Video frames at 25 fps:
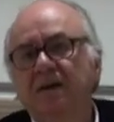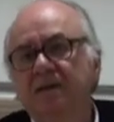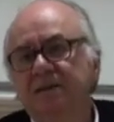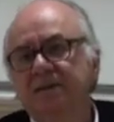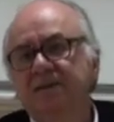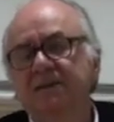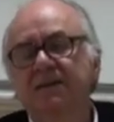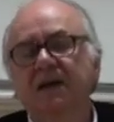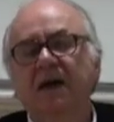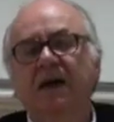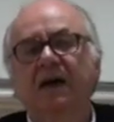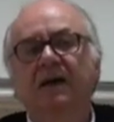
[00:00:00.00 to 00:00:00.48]

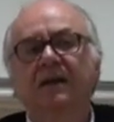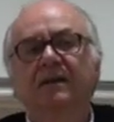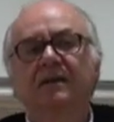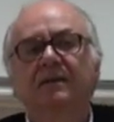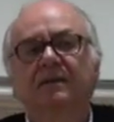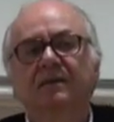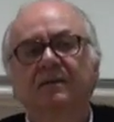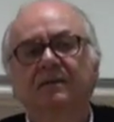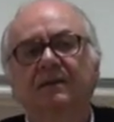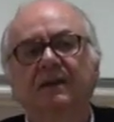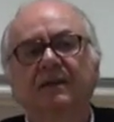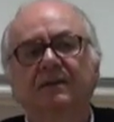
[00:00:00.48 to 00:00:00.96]
said
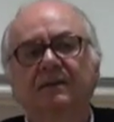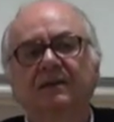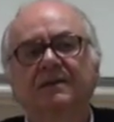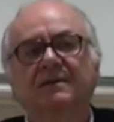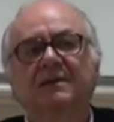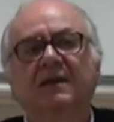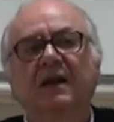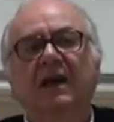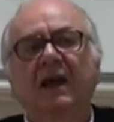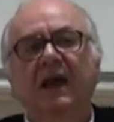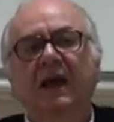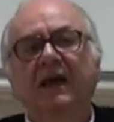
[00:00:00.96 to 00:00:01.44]
that
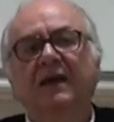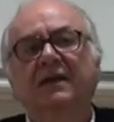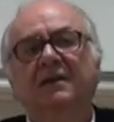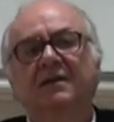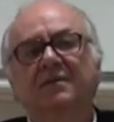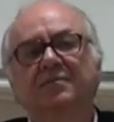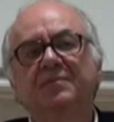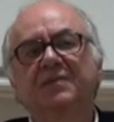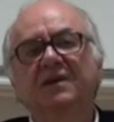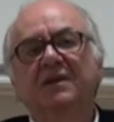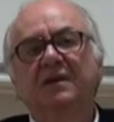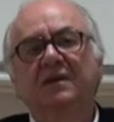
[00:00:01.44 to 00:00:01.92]
is a
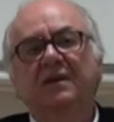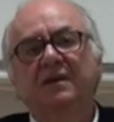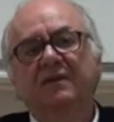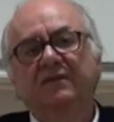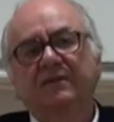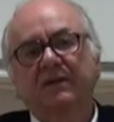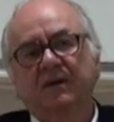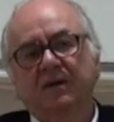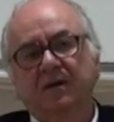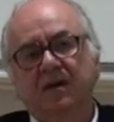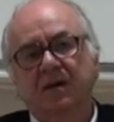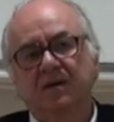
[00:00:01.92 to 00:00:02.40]
late
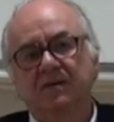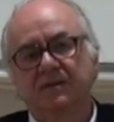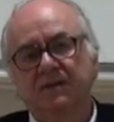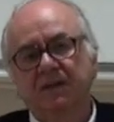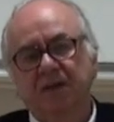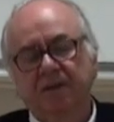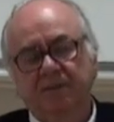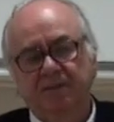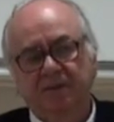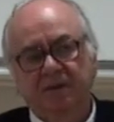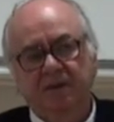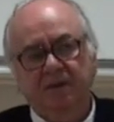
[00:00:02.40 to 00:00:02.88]
medieval
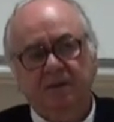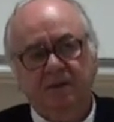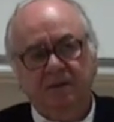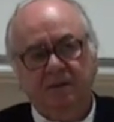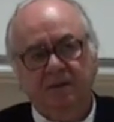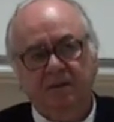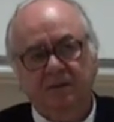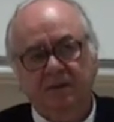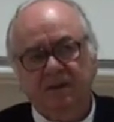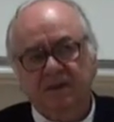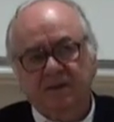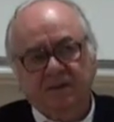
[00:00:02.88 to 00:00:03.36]
concept,
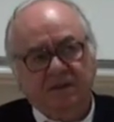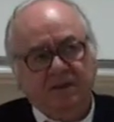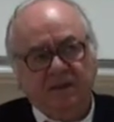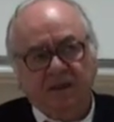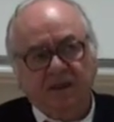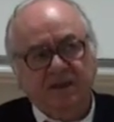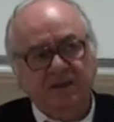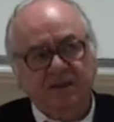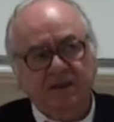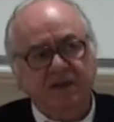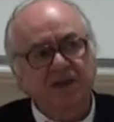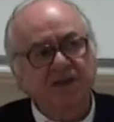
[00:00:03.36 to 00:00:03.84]
doesn't
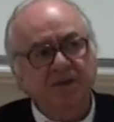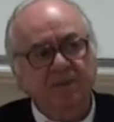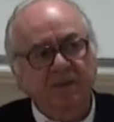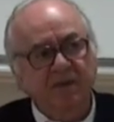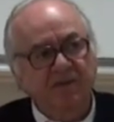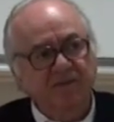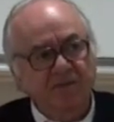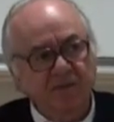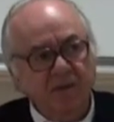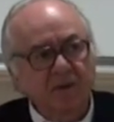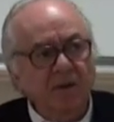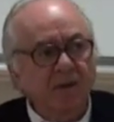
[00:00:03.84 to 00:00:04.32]
exist
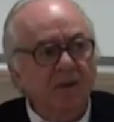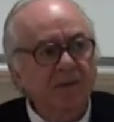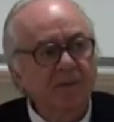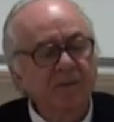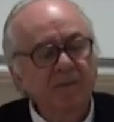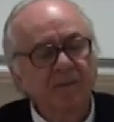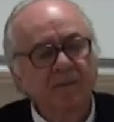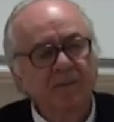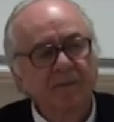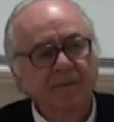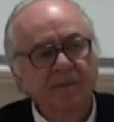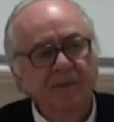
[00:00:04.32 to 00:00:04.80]
before.
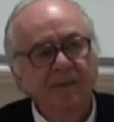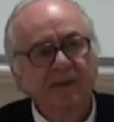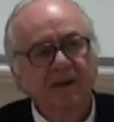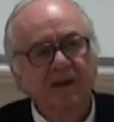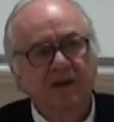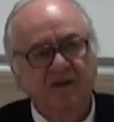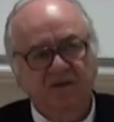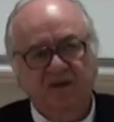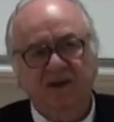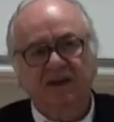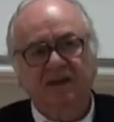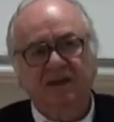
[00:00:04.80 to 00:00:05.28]

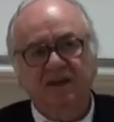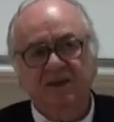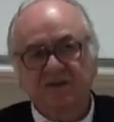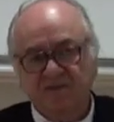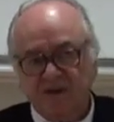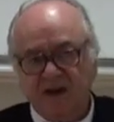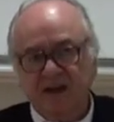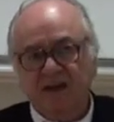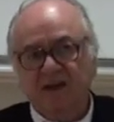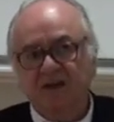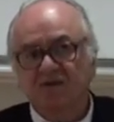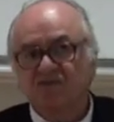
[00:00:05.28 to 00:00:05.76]
In fact, it's
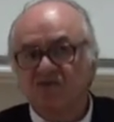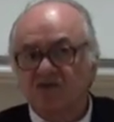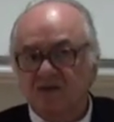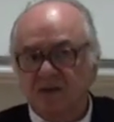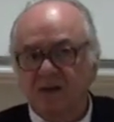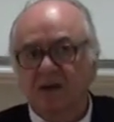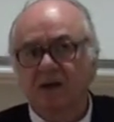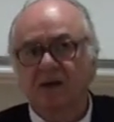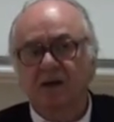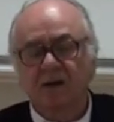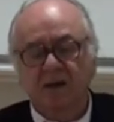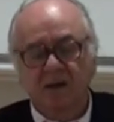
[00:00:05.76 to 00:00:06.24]
very
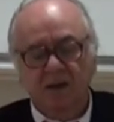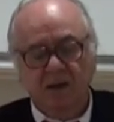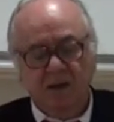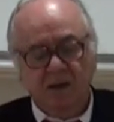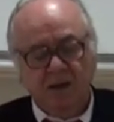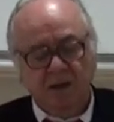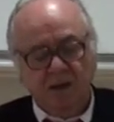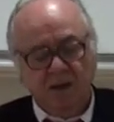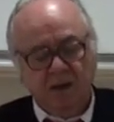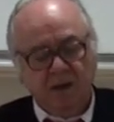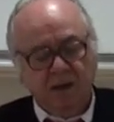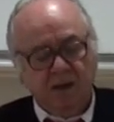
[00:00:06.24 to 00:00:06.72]
interesting.
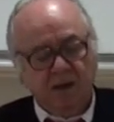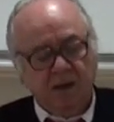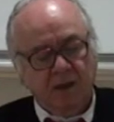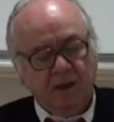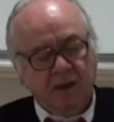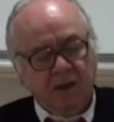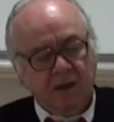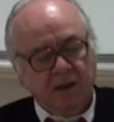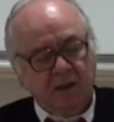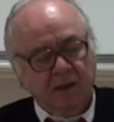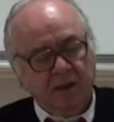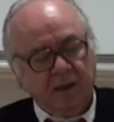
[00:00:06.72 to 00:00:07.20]

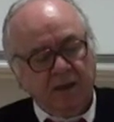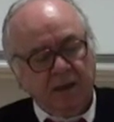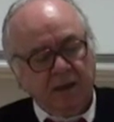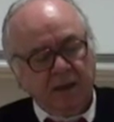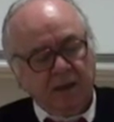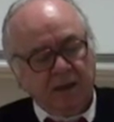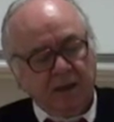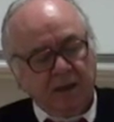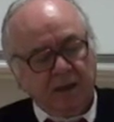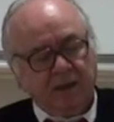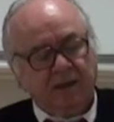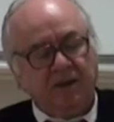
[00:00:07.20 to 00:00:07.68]

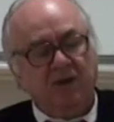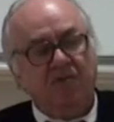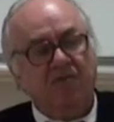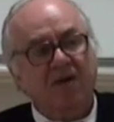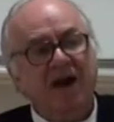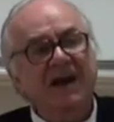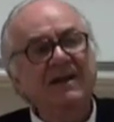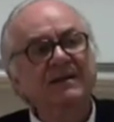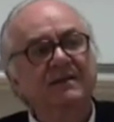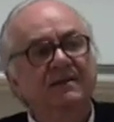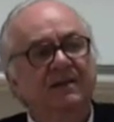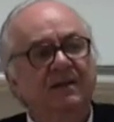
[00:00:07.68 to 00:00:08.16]
It
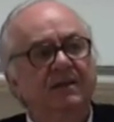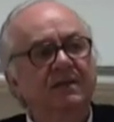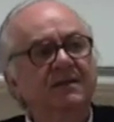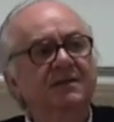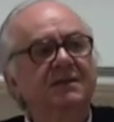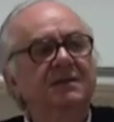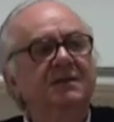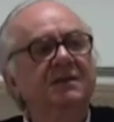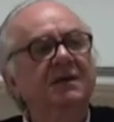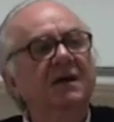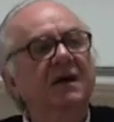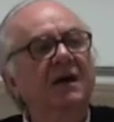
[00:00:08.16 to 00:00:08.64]

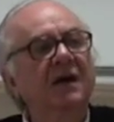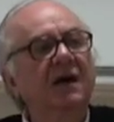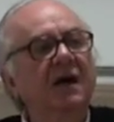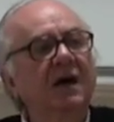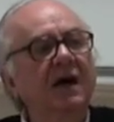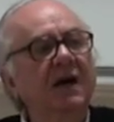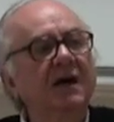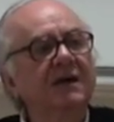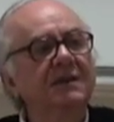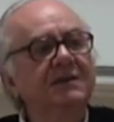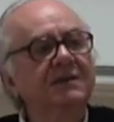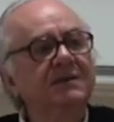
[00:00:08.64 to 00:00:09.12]
arises
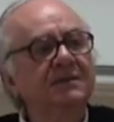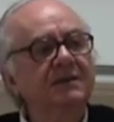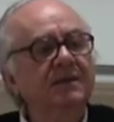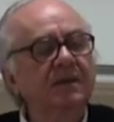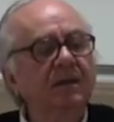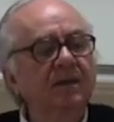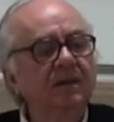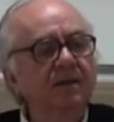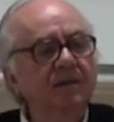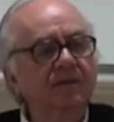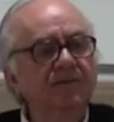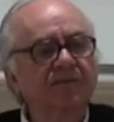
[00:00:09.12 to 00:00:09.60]

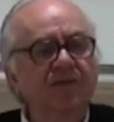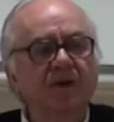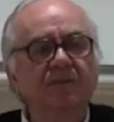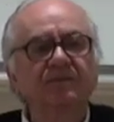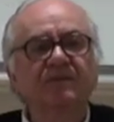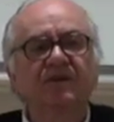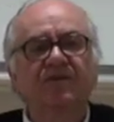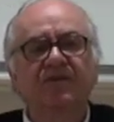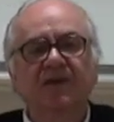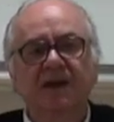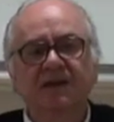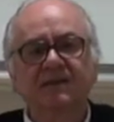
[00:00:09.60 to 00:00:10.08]
as from
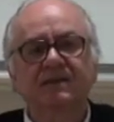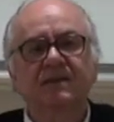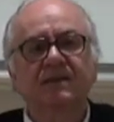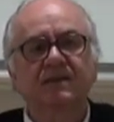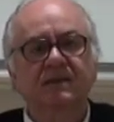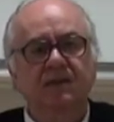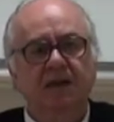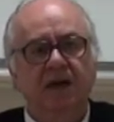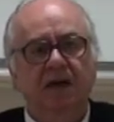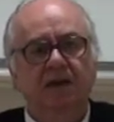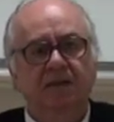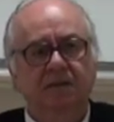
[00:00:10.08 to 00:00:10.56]
the
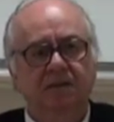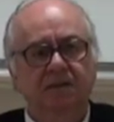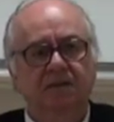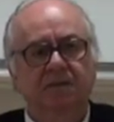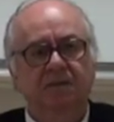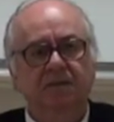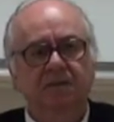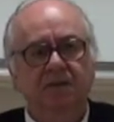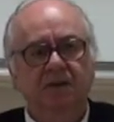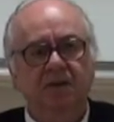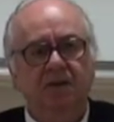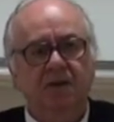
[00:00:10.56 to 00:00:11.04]
Franciscans,
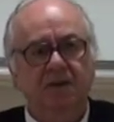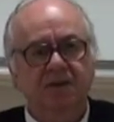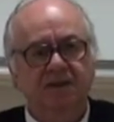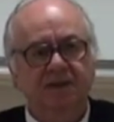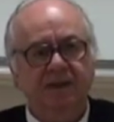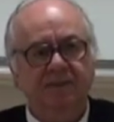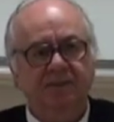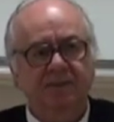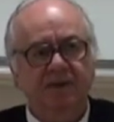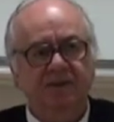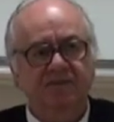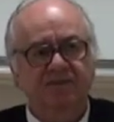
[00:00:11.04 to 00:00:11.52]
the
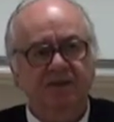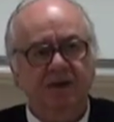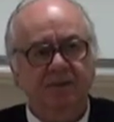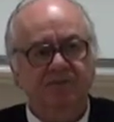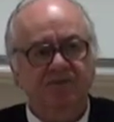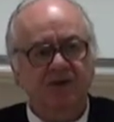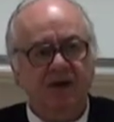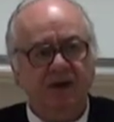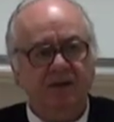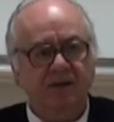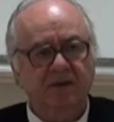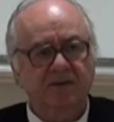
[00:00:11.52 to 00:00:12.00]
concept of
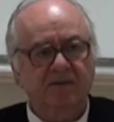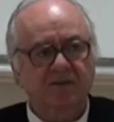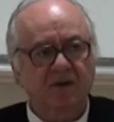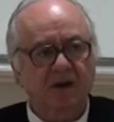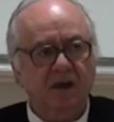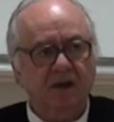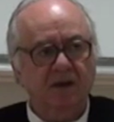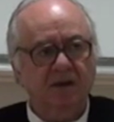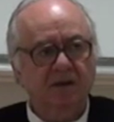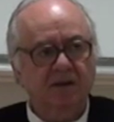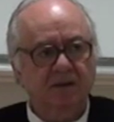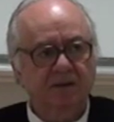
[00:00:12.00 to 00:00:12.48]
subjective
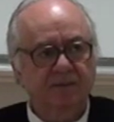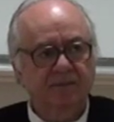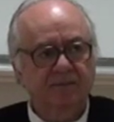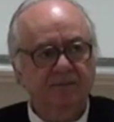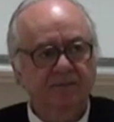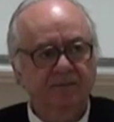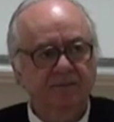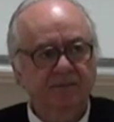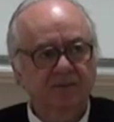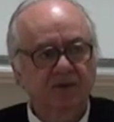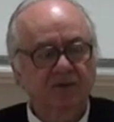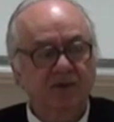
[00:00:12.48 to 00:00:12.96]
right,
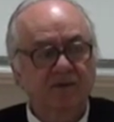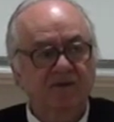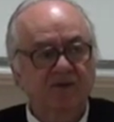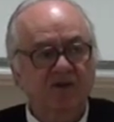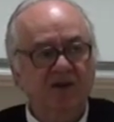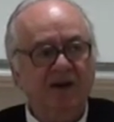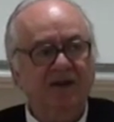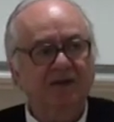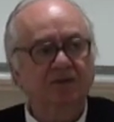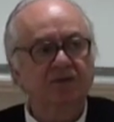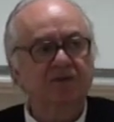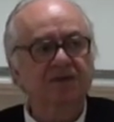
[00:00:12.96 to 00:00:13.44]
to have a
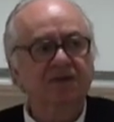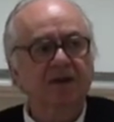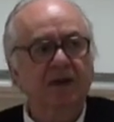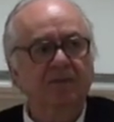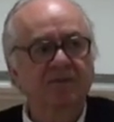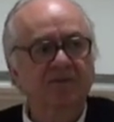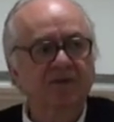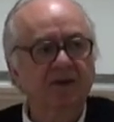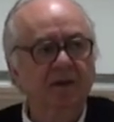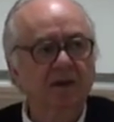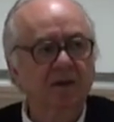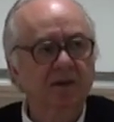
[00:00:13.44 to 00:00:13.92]
right to
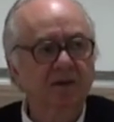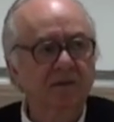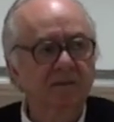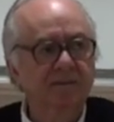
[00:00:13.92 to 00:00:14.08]
something.